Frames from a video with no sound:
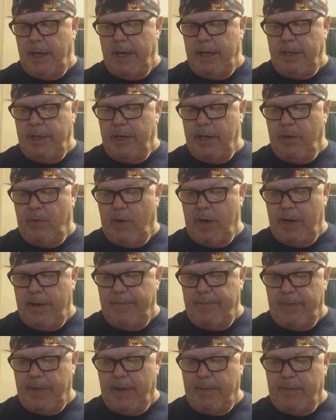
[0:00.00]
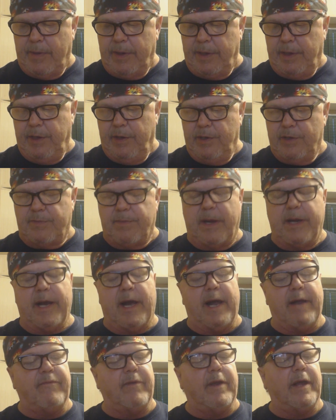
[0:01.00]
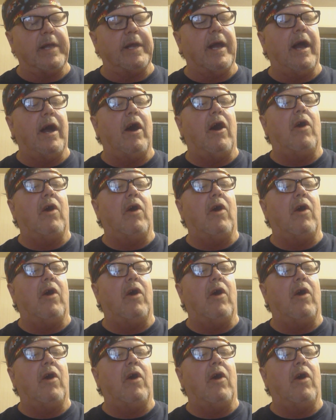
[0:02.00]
And you know what? I'm going to use my knife like I